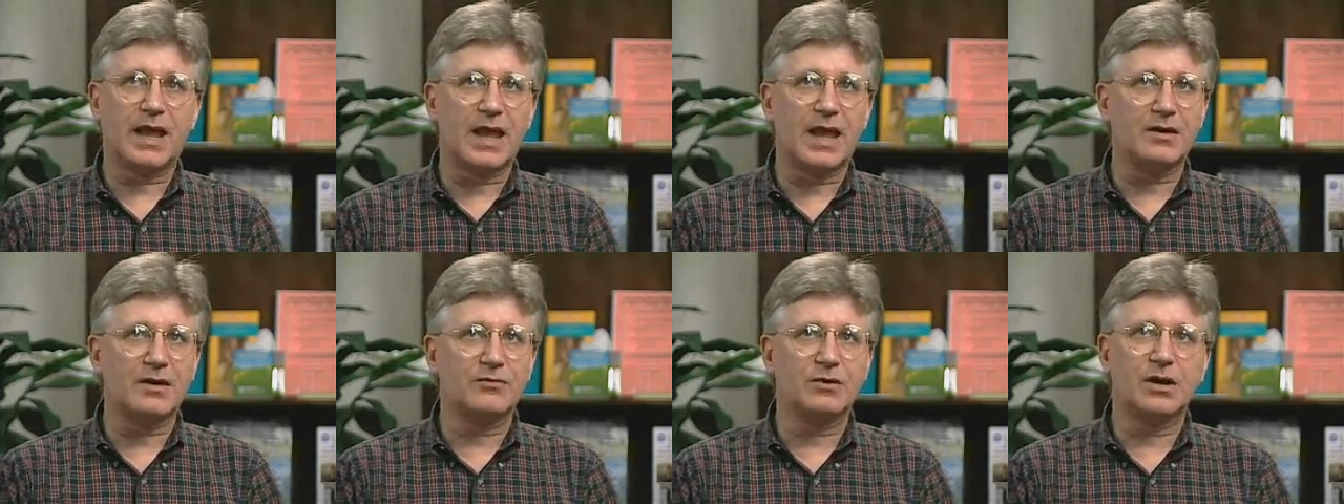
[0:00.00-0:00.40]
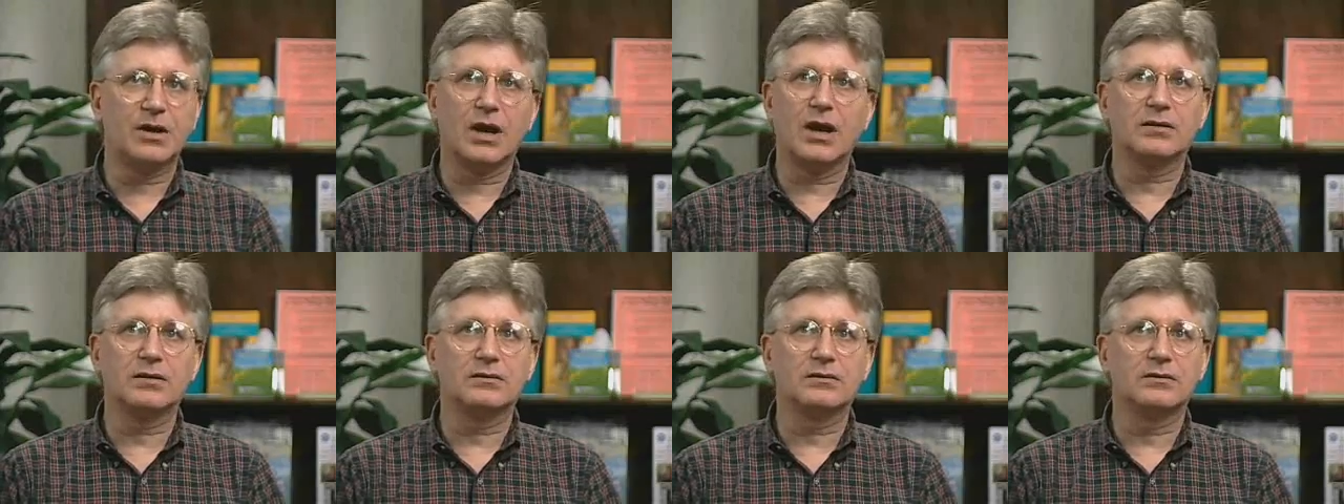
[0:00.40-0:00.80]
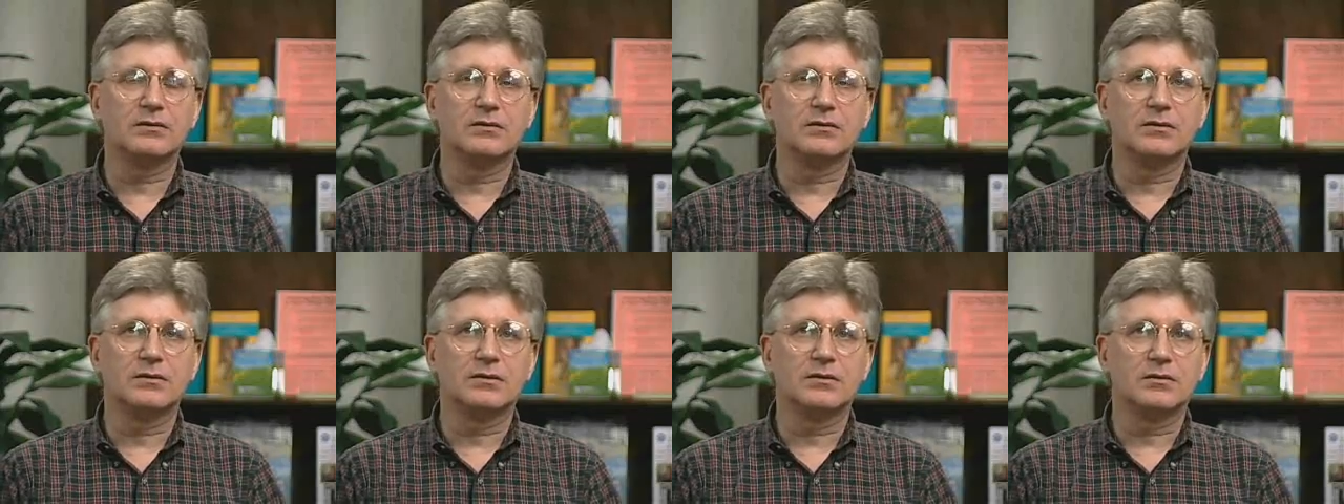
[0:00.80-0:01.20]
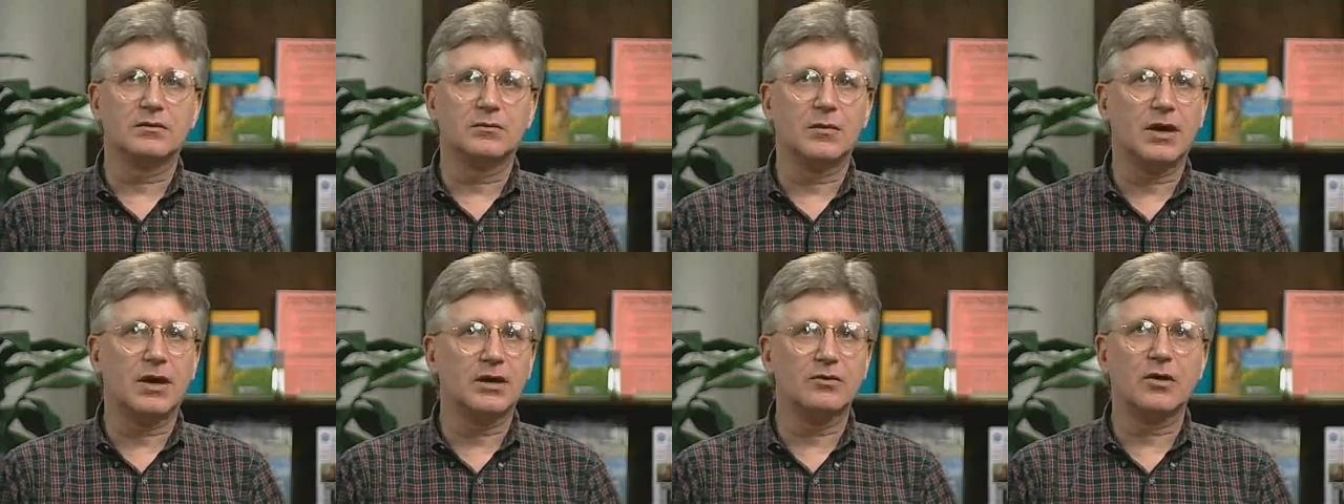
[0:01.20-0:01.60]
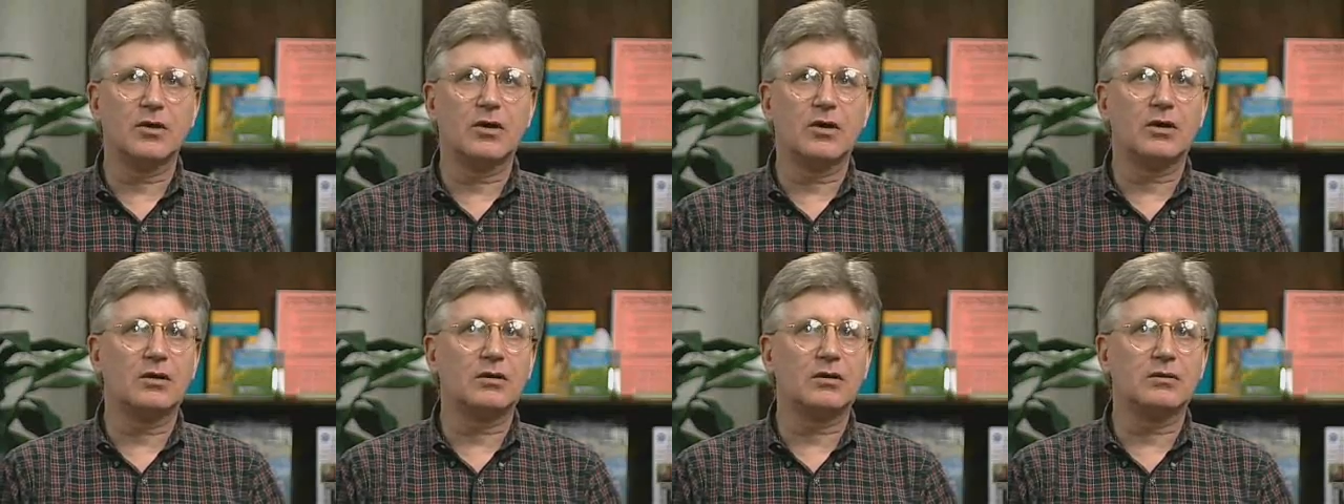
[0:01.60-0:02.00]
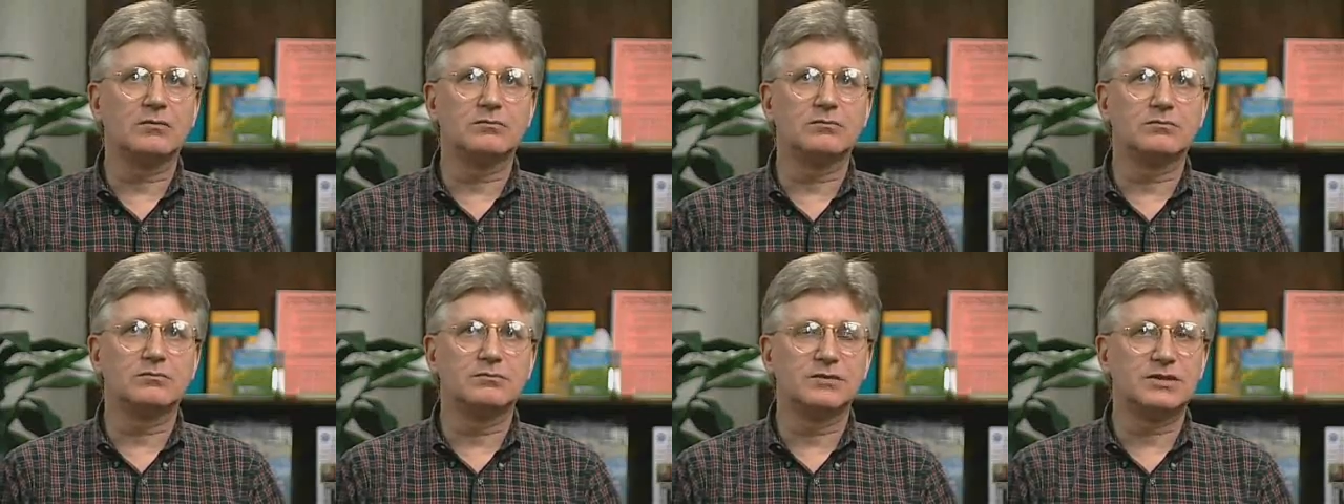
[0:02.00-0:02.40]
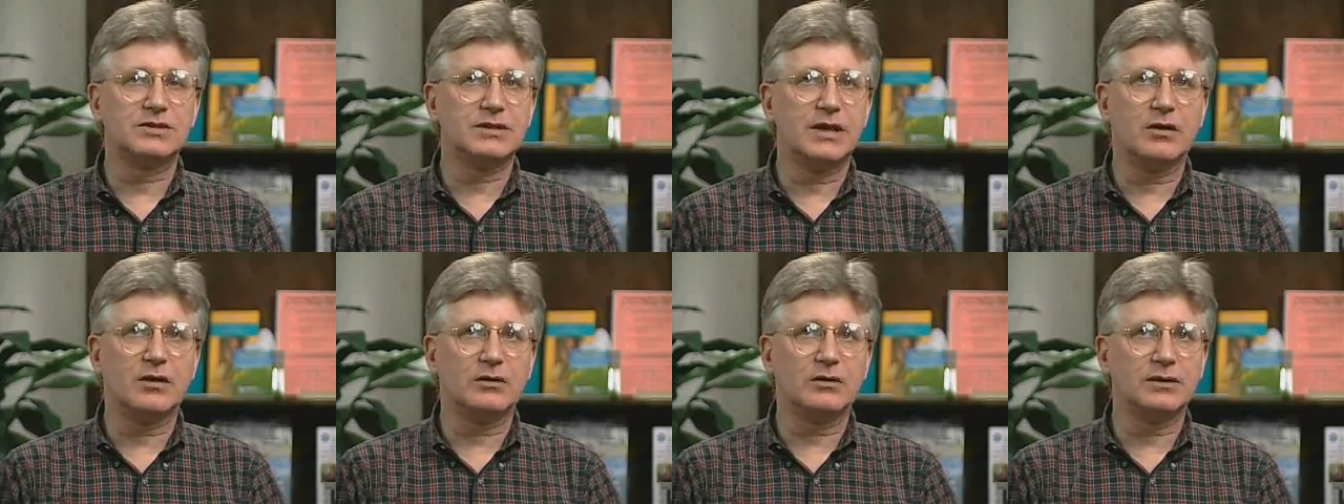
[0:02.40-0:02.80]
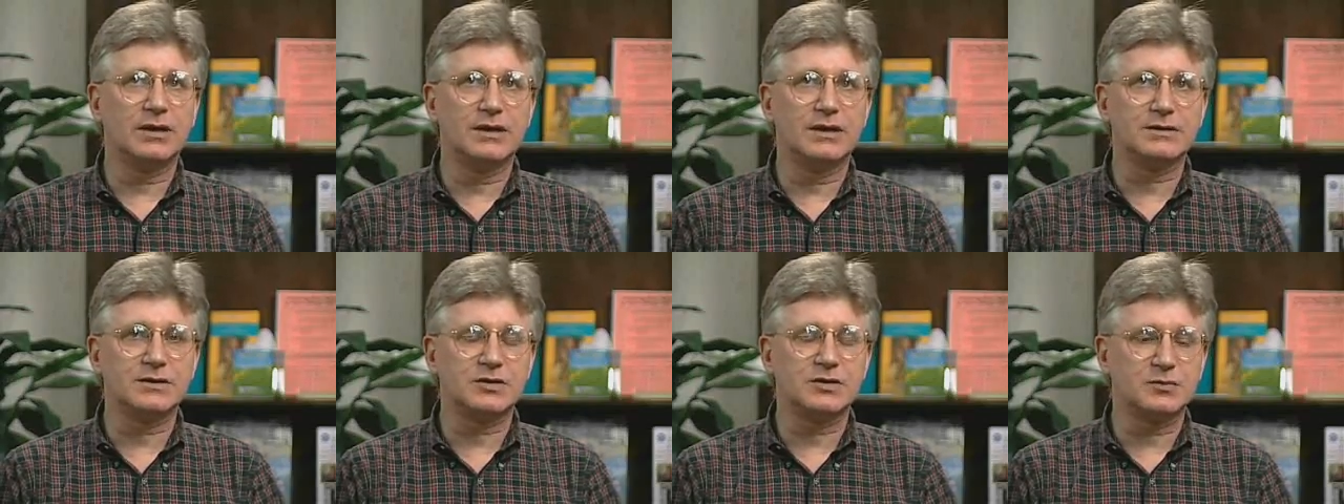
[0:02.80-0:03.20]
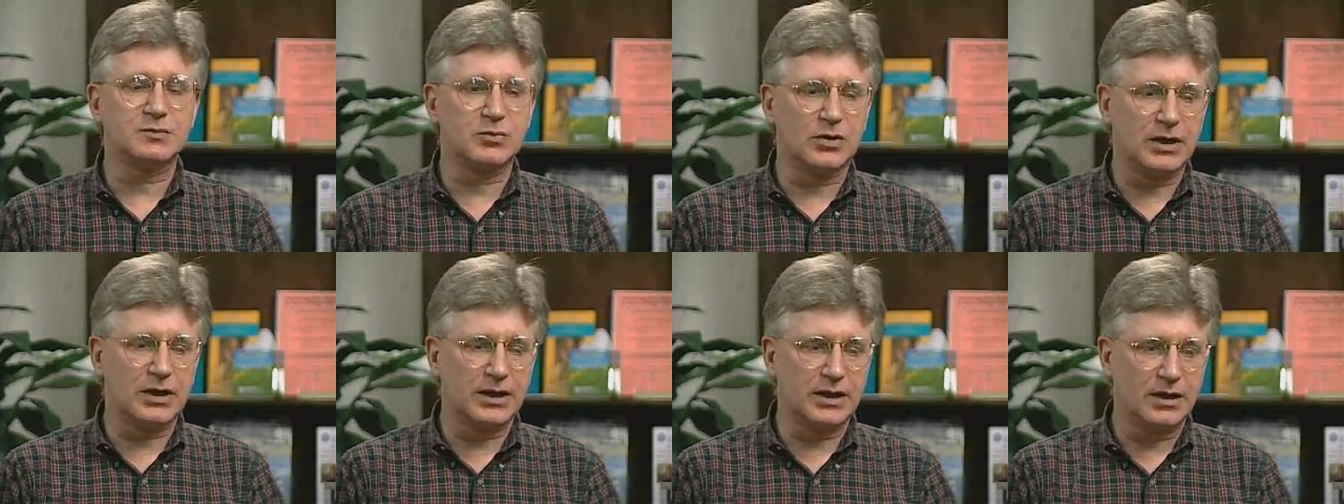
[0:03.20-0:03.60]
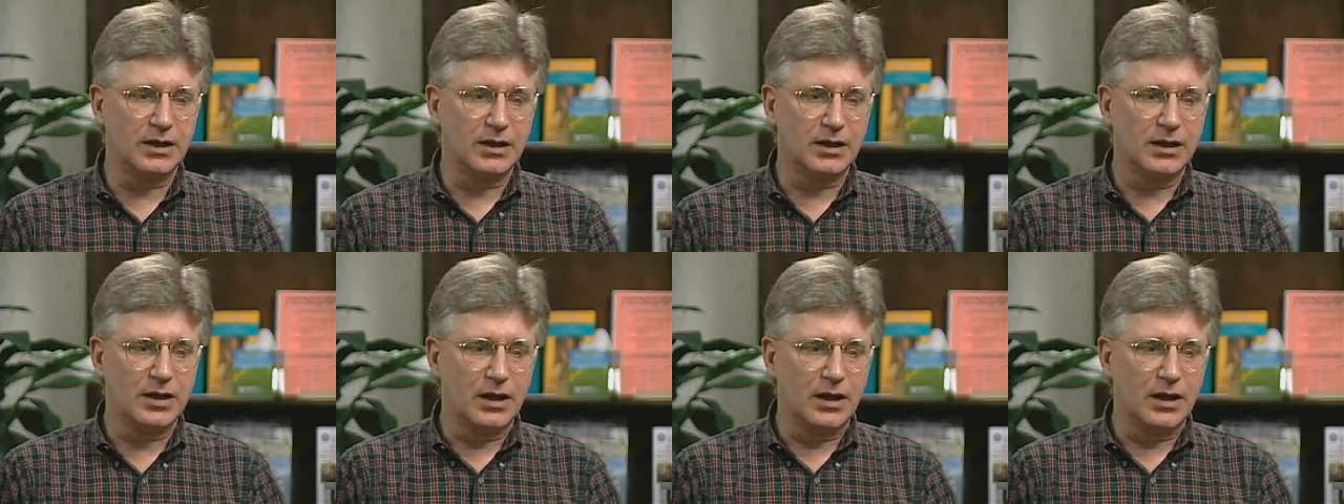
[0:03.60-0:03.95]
Cafragot, Migranol, Stadol nasal spray,